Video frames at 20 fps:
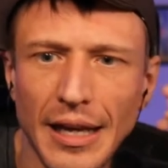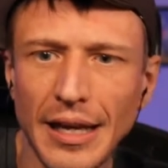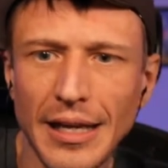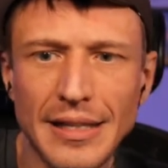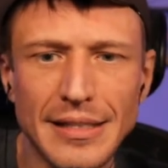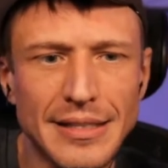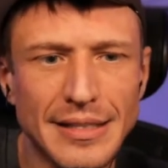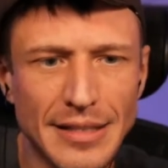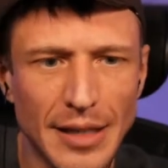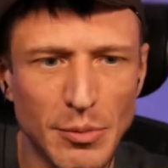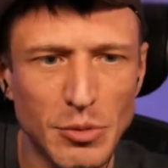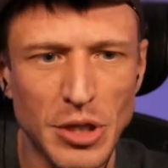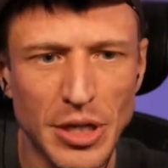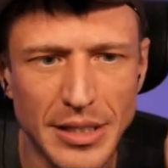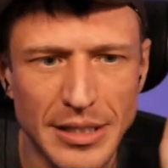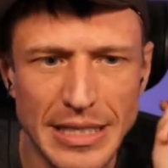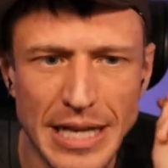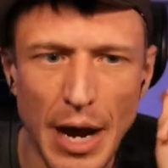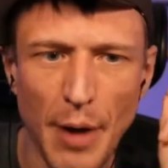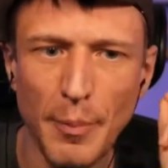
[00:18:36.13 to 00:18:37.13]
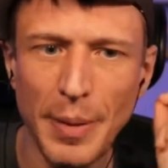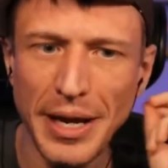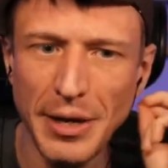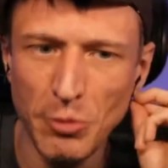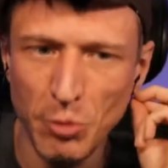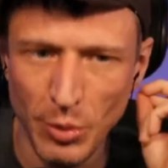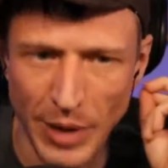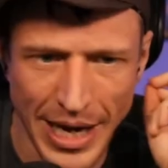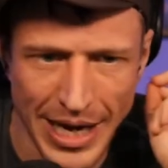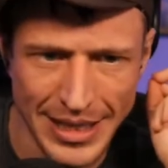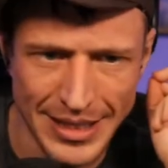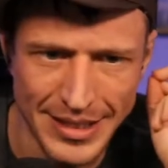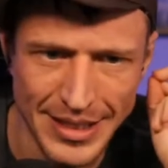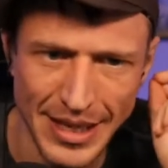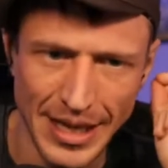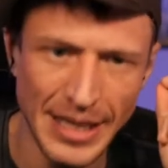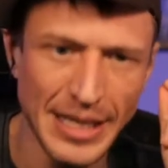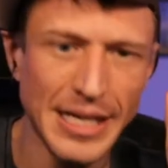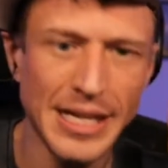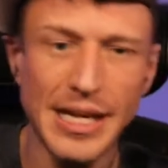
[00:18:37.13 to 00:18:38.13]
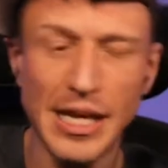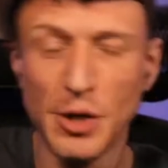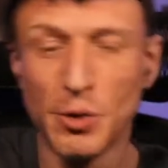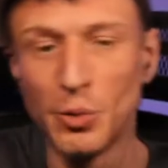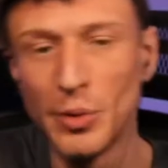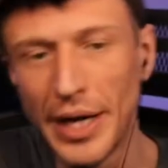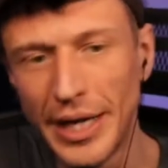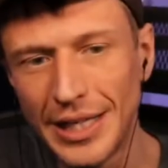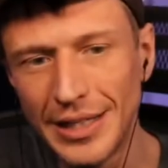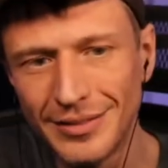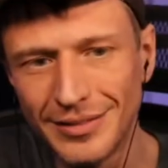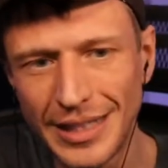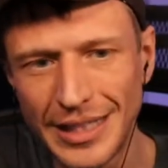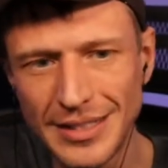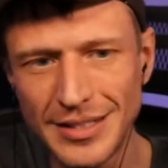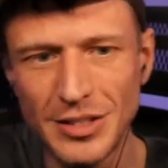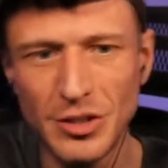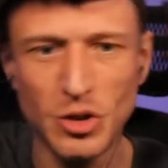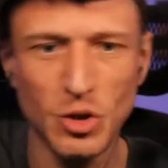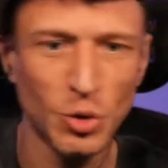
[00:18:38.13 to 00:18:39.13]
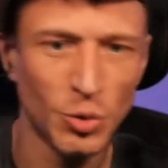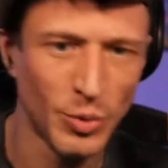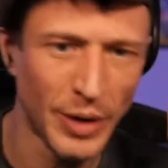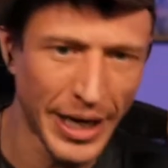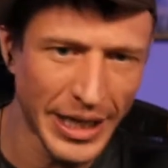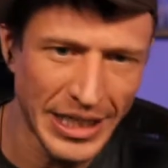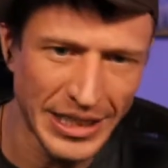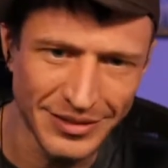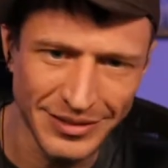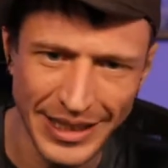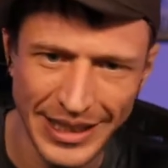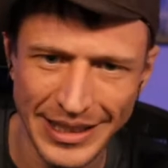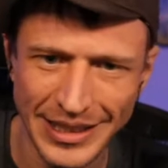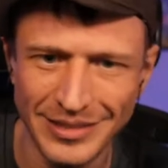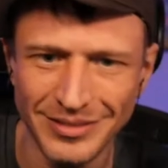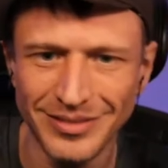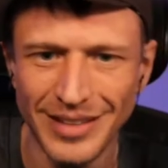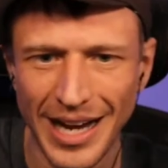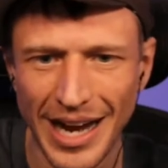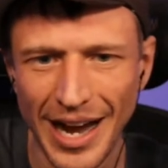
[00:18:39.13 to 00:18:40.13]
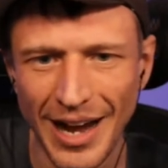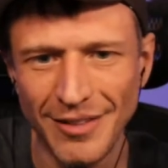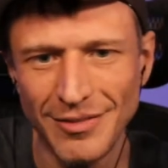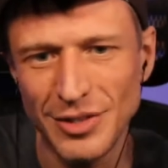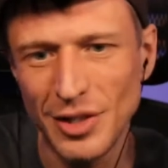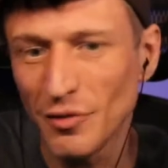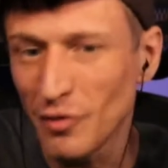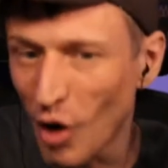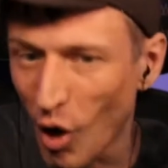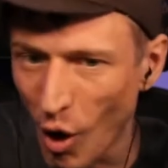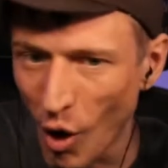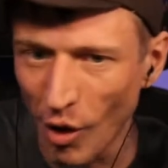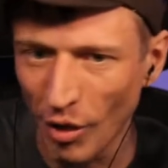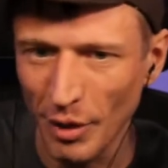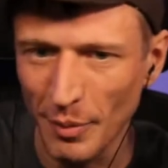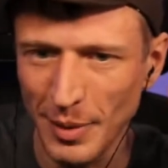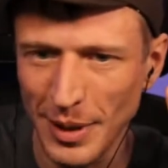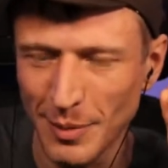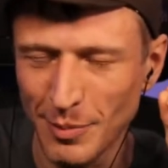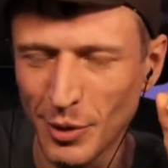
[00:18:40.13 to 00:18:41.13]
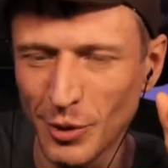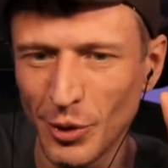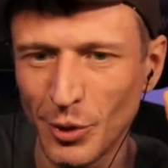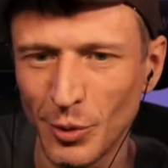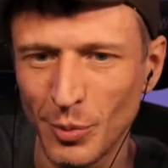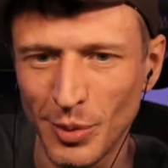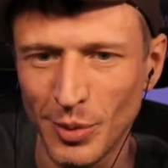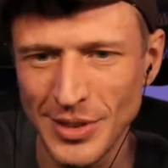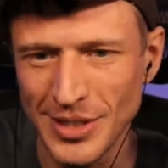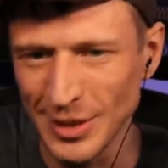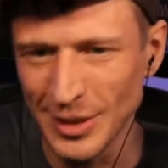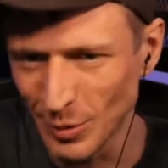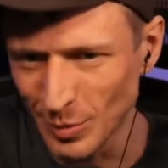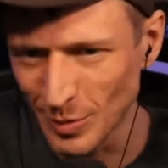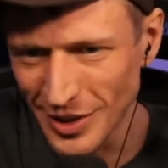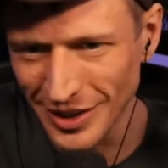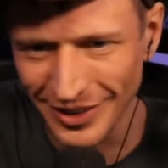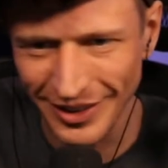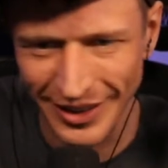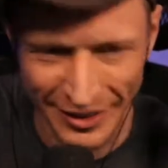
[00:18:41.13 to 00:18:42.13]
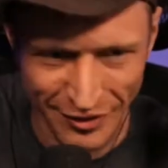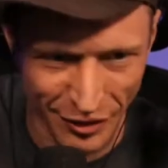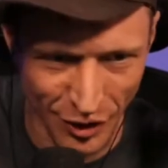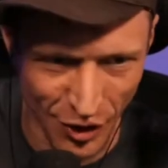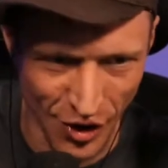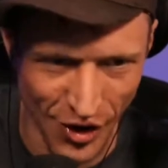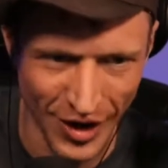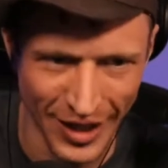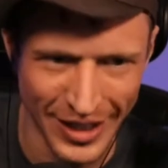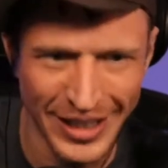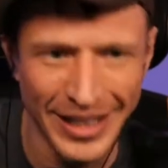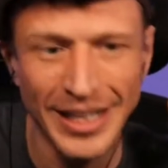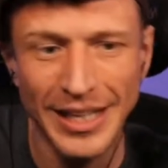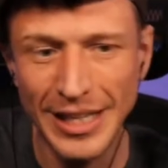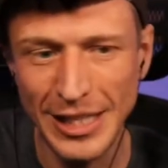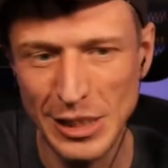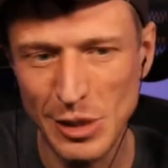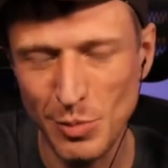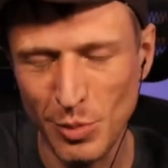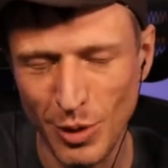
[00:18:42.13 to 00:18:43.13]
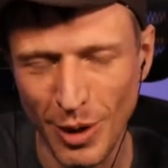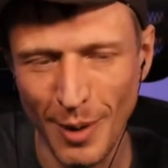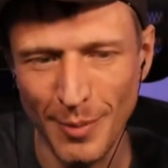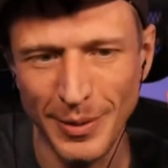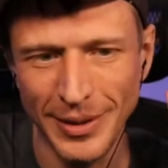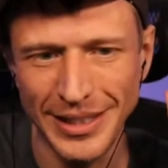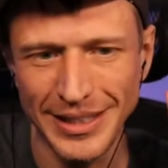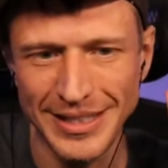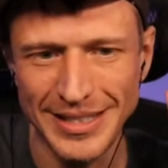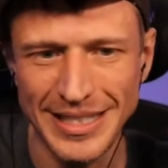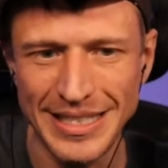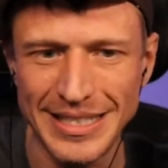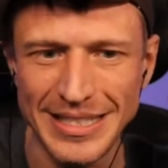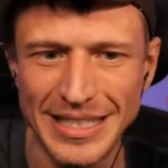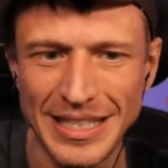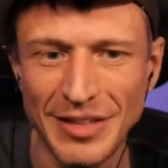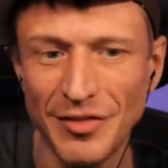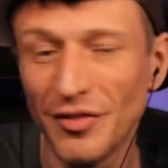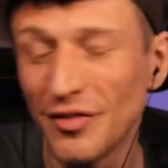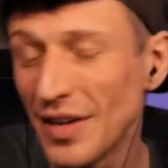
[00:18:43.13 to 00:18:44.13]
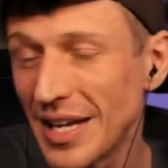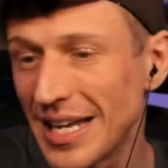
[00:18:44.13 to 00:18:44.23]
his subjects now pay rent, and he can regulate the lives of all the people who presume to live on his property as he sees